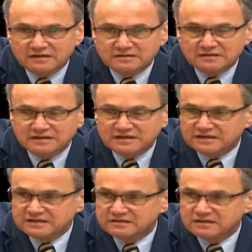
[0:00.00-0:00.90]

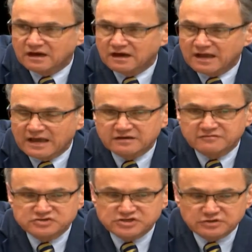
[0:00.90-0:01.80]
the end of
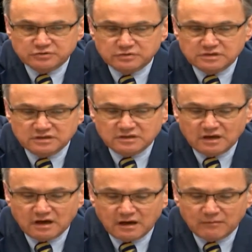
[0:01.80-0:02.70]
June
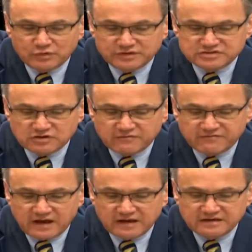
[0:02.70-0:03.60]
with a
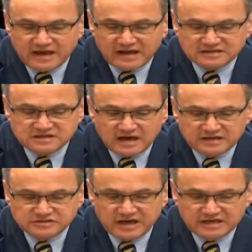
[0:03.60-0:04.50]
certified tax
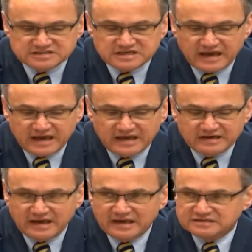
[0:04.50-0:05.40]
digest. And
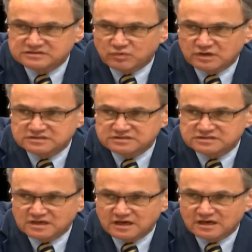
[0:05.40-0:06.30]
as was
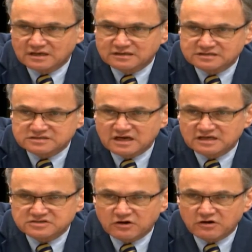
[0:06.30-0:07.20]

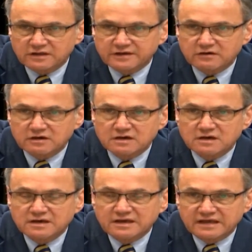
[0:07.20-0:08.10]
discussed earlier,
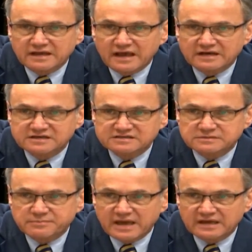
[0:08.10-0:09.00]
it
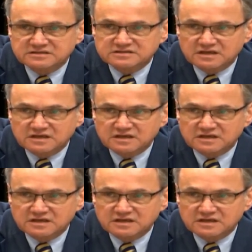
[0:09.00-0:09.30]
anticipates